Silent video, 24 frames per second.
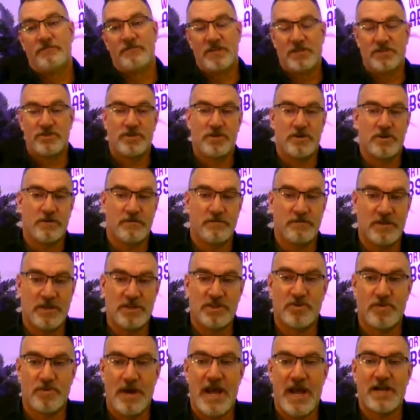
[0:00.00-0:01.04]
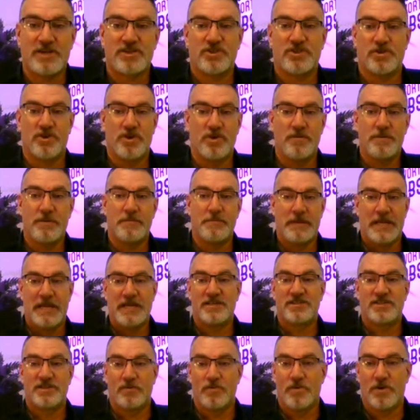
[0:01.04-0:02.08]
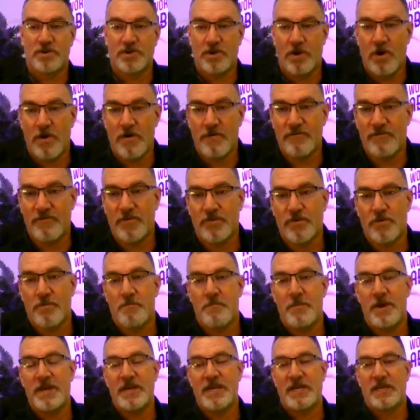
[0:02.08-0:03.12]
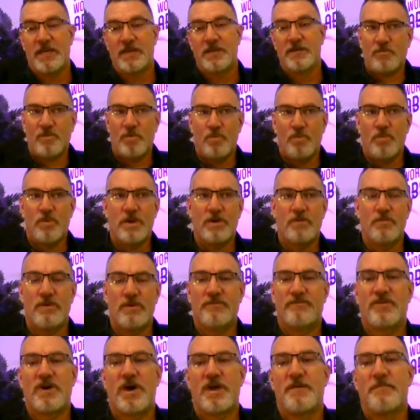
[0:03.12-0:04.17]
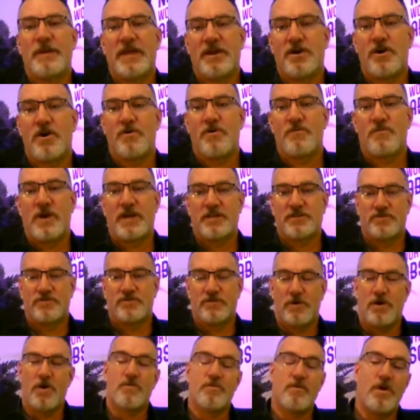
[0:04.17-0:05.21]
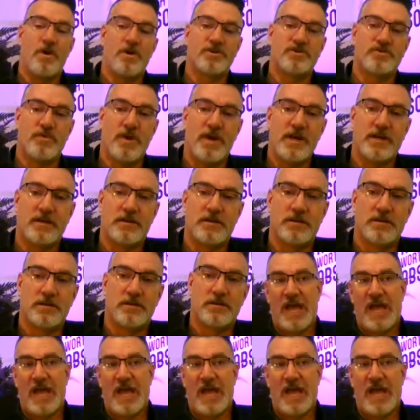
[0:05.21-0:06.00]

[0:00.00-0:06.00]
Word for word: These are these are actual human beings that worked hard for their money. We, have got to make our rights our wrongs right.